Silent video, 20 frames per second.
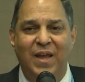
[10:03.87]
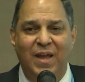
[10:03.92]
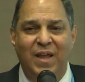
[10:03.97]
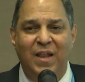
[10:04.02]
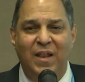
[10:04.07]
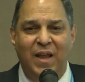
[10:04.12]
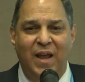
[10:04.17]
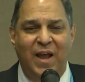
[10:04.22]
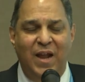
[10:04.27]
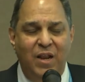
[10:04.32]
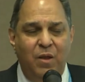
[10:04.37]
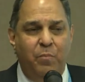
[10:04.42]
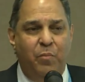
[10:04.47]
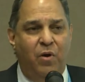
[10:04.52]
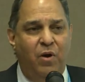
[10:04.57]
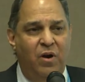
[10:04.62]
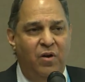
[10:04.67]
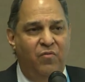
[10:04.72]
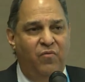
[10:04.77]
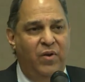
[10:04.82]
in any
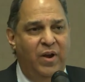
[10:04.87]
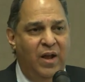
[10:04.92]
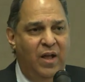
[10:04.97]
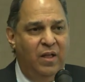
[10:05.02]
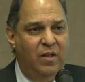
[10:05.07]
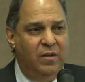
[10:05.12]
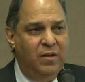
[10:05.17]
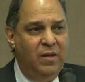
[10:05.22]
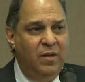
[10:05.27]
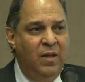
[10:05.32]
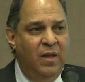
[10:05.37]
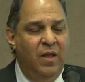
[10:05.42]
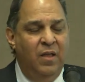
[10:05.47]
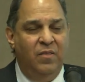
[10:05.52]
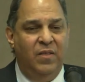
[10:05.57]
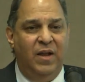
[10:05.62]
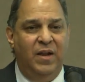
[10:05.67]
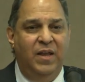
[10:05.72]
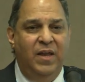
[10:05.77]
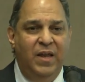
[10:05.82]
part of reality
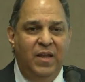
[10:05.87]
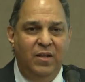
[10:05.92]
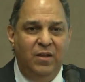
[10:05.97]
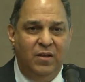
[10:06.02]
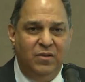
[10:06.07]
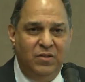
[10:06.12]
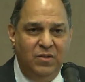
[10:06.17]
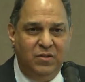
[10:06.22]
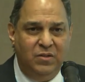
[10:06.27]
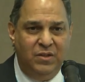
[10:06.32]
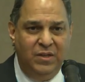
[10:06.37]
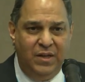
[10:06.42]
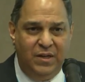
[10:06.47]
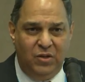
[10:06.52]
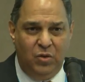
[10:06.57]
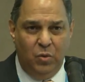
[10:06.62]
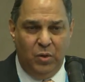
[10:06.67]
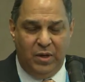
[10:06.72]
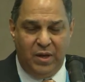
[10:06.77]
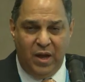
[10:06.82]
that he doesn't seek
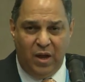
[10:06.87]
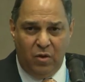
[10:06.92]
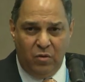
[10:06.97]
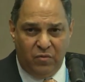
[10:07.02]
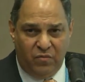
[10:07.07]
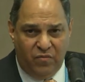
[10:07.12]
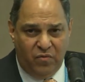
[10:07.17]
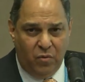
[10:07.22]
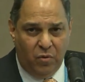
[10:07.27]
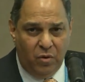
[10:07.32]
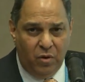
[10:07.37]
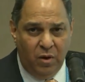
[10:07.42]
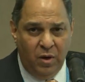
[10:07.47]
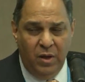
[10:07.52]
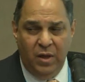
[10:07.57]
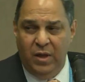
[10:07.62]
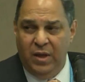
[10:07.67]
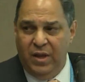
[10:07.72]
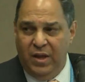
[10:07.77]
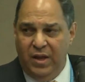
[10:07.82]
to account for
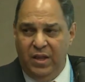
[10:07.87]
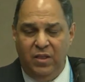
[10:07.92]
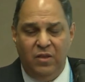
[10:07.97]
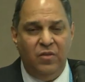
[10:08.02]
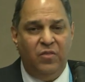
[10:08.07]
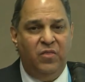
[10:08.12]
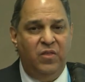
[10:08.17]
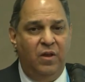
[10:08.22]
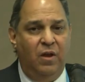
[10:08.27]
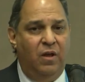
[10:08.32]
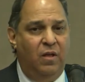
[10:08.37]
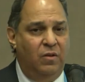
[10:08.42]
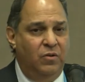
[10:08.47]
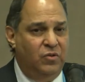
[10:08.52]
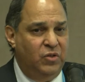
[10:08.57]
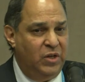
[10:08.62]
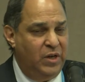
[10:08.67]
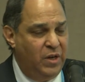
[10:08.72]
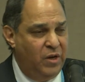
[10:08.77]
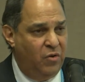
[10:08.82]
in the
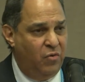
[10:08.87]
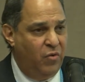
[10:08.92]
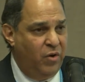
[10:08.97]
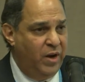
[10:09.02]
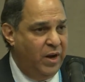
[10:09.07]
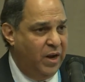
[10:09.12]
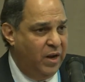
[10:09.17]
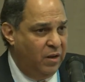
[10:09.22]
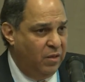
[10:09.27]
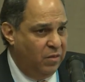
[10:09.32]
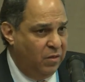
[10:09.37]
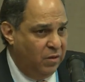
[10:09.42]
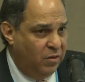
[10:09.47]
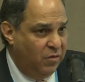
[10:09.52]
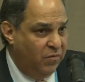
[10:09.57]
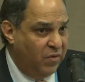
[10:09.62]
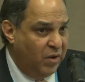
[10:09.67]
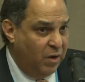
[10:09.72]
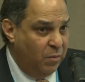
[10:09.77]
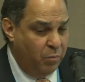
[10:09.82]
theology he created, the
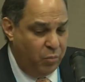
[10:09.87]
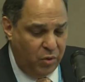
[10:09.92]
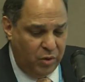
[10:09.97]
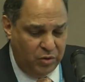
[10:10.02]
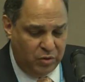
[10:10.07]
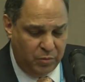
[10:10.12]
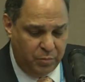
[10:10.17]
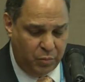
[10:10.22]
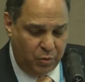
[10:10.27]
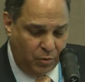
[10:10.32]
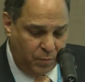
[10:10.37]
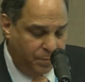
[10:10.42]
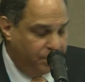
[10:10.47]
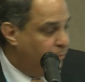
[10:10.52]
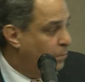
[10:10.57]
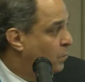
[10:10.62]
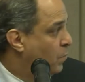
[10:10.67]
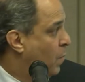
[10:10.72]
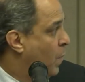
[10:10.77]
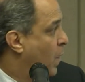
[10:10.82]
divine principle.
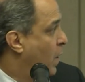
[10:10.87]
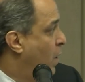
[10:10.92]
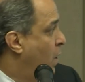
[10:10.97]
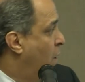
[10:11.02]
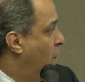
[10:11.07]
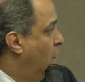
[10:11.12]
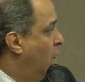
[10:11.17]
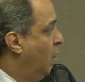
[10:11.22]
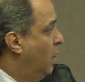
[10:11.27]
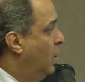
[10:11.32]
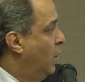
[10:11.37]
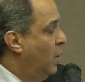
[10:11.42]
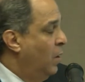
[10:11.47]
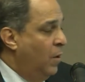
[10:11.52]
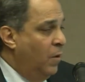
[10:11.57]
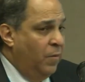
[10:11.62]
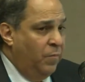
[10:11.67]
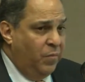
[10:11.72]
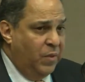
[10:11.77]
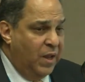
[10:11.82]

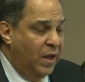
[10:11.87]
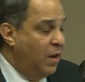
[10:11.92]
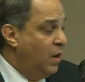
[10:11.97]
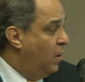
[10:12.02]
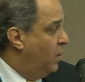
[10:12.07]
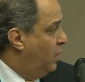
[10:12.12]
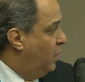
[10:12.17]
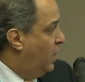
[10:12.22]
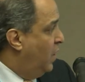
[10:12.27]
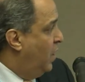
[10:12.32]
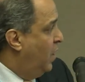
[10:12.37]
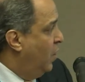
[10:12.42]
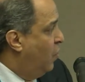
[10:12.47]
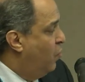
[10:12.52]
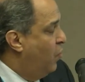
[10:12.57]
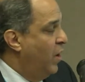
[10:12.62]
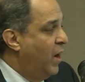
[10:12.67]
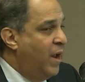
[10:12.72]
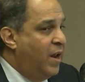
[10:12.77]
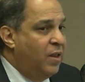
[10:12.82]
Then he
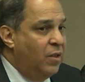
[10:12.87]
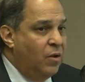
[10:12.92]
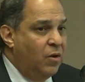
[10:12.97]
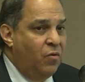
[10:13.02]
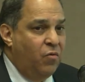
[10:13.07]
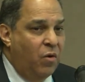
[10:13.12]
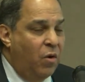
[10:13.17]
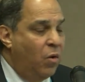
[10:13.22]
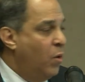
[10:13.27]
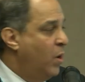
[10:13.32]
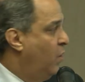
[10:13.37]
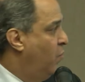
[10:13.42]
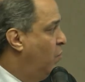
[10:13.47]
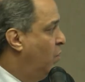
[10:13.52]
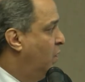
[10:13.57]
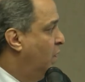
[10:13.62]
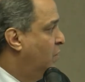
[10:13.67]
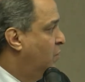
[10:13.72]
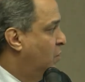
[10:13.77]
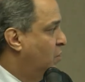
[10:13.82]
created a growing
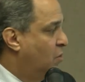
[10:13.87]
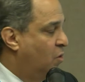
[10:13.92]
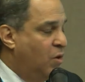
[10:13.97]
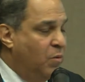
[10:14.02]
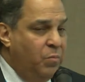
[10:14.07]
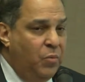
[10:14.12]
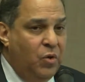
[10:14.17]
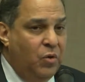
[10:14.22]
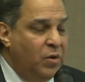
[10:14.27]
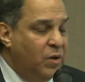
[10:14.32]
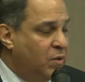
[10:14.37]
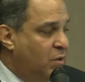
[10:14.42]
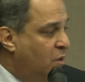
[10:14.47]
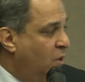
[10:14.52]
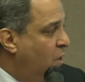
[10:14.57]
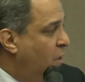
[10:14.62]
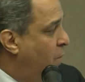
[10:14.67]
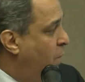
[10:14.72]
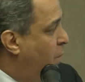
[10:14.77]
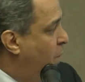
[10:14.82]
religious
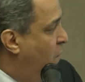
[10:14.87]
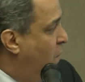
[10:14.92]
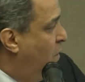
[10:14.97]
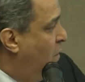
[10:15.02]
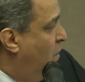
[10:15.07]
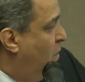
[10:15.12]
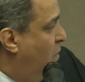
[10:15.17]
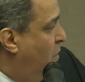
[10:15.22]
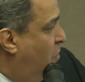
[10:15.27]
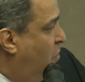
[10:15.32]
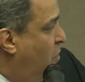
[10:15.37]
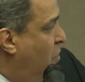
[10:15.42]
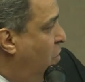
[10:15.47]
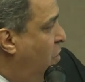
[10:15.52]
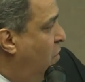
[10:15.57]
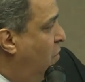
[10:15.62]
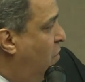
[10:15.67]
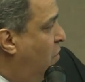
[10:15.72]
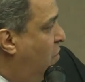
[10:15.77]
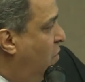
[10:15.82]
community. The
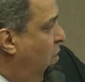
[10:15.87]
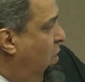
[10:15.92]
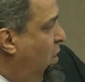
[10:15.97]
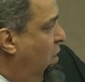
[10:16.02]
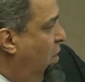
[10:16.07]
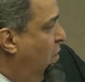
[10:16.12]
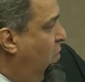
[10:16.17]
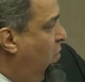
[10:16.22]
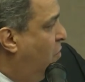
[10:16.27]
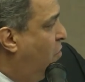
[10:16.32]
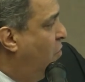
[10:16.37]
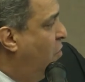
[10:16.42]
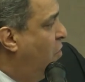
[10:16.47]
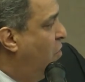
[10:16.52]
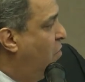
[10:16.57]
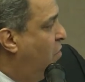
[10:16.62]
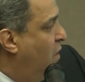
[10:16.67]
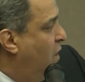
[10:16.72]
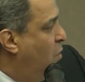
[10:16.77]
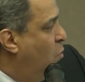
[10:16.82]

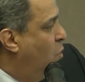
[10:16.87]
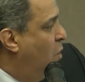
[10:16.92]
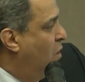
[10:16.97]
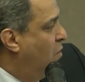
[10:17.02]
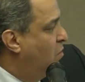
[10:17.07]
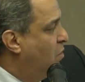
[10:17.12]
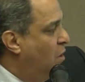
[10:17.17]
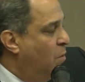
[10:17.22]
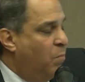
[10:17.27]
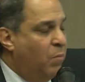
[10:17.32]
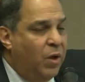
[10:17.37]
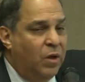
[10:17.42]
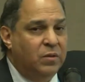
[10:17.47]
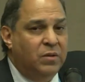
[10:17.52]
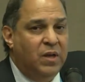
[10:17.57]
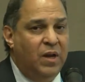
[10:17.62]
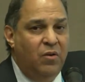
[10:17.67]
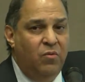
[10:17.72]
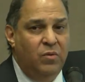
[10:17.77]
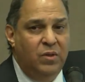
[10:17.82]
third thing was a
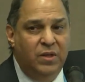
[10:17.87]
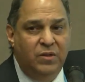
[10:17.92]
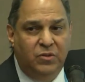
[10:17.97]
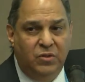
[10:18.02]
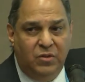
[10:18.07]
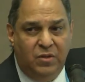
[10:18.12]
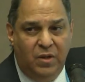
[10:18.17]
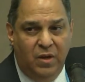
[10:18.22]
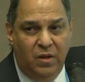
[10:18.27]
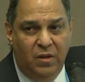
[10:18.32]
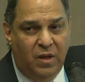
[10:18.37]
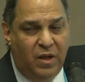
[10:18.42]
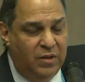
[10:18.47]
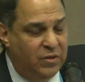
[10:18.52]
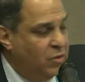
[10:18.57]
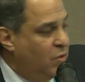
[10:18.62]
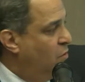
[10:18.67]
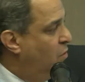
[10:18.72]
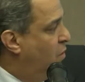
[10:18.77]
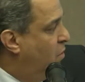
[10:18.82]
multi-religious
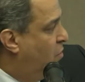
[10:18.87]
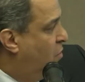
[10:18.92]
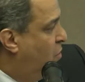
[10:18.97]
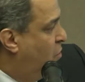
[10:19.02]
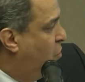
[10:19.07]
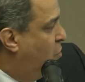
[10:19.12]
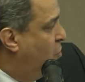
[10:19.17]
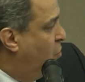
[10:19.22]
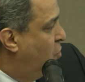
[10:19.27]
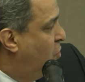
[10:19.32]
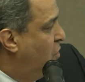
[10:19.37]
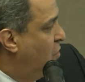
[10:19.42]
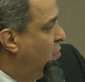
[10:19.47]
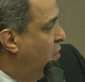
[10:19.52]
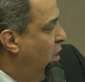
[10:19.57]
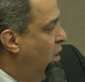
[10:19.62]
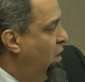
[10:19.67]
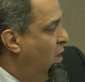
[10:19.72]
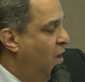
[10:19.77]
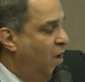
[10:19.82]
theological institutions,
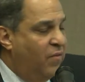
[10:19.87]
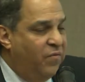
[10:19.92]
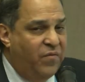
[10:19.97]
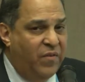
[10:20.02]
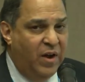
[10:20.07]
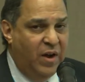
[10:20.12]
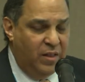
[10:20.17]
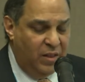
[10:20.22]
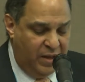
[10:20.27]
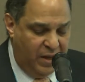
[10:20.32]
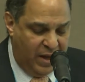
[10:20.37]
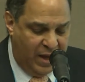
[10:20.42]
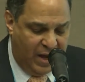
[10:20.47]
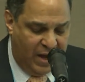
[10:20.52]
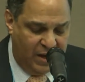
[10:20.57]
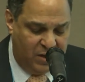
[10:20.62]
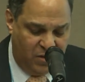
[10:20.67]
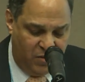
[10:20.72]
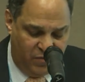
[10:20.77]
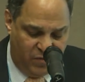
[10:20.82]
and finally
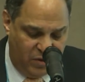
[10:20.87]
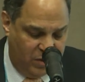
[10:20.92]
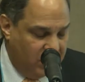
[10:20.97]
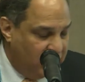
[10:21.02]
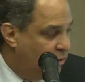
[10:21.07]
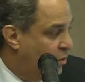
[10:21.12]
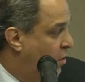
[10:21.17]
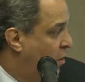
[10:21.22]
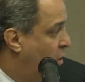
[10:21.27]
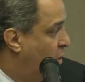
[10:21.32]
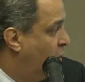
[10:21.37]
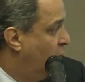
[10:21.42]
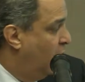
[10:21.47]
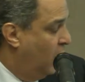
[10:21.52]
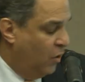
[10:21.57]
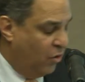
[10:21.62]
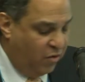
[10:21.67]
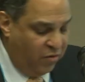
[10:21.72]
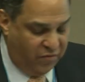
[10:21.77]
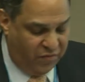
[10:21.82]
activist
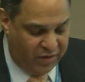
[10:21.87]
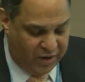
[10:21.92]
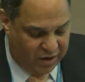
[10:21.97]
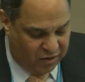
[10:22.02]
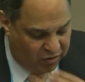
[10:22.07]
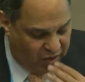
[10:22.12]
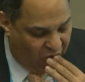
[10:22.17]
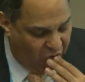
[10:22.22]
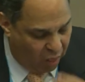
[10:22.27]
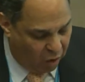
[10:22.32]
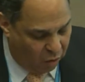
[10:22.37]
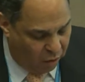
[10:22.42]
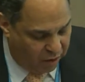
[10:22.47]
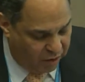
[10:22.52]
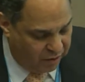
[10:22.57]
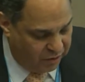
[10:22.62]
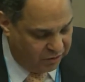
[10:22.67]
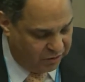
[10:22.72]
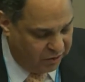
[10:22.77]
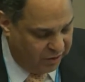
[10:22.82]
interfaith
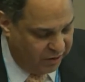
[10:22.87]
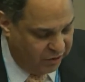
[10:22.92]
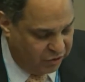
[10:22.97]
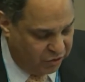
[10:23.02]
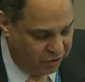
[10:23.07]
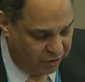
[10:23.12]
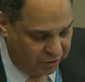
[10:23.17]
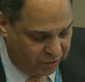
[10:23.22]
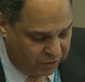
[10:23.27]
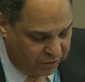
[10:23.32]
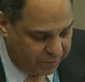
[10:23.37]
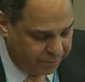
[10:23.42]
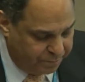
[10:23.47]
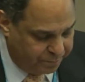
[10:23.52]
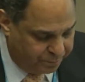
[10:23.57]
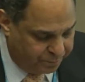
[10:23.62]
organizations.